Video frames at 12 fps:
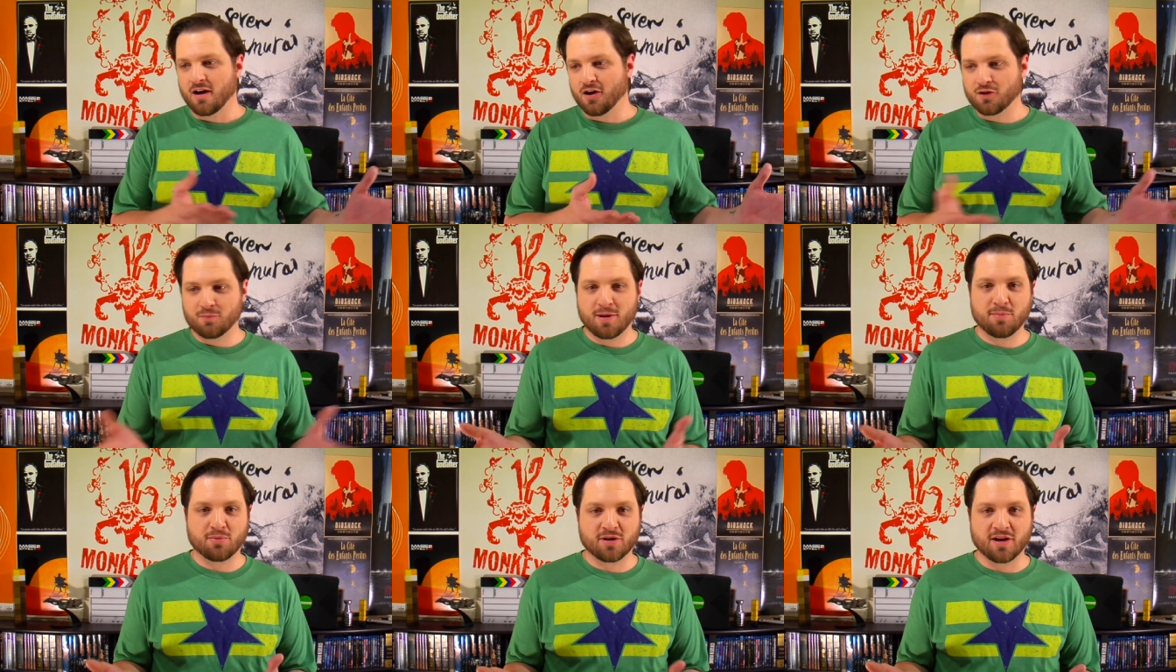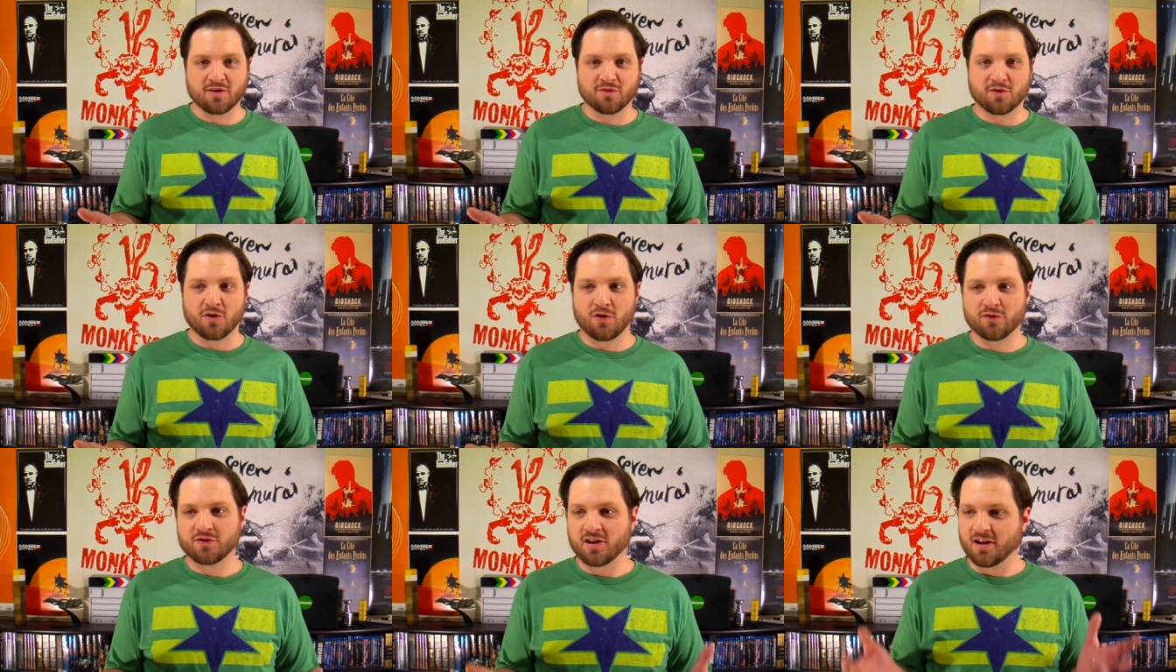other people get
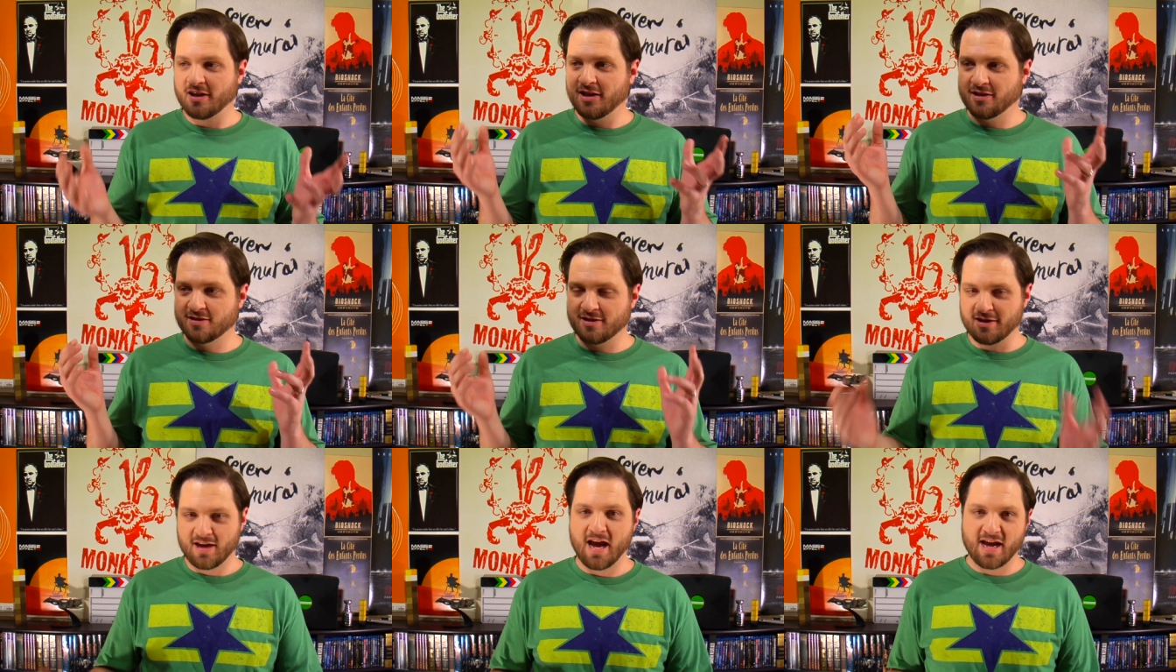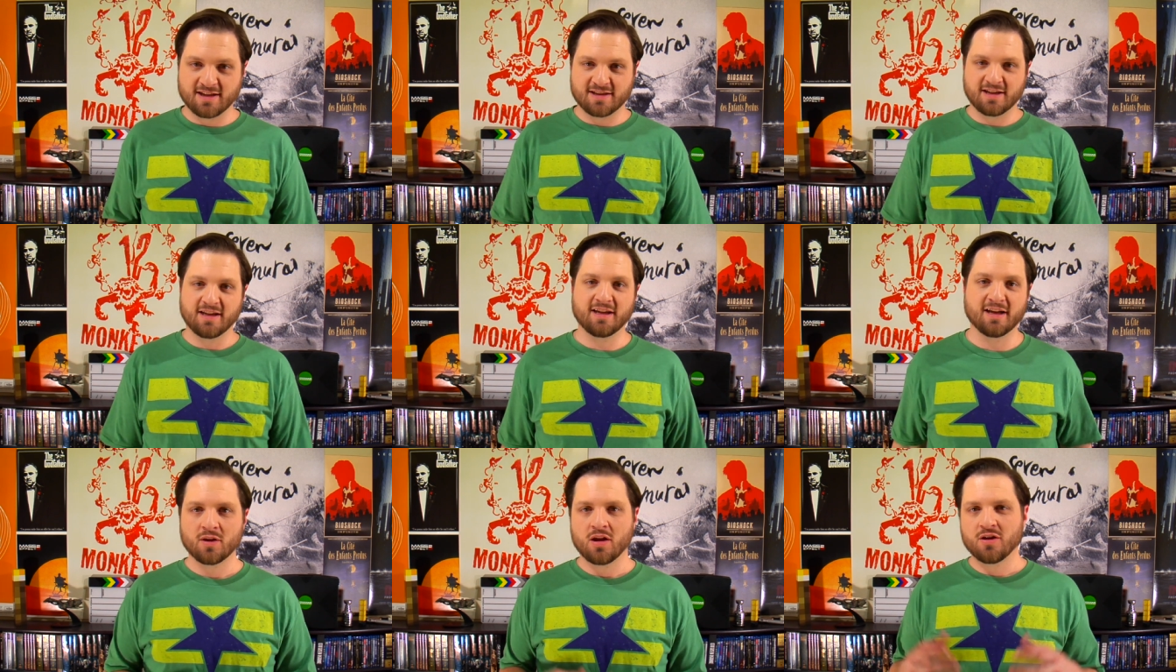involved and it gets nasty.